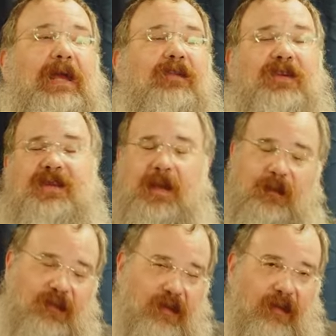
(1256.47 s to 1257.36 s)
it's a deep
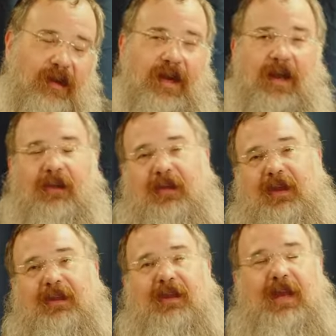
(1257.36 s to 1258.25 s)
story, and I don't
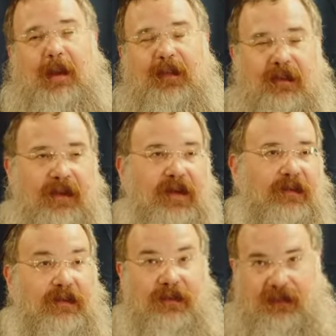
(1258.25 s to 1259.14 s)
think the depth of it
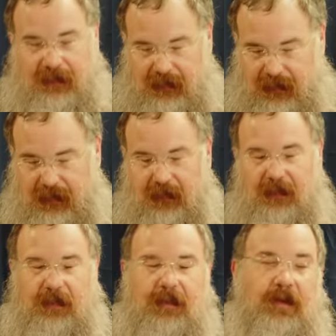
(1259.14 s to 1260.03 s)
is
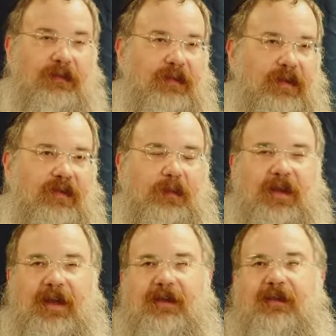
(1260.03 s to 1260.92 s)
often
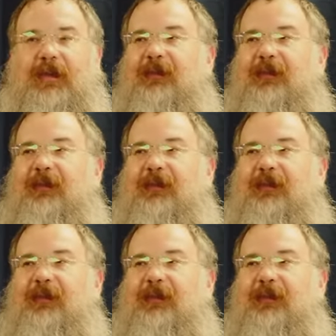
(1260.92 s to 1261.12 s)
explained.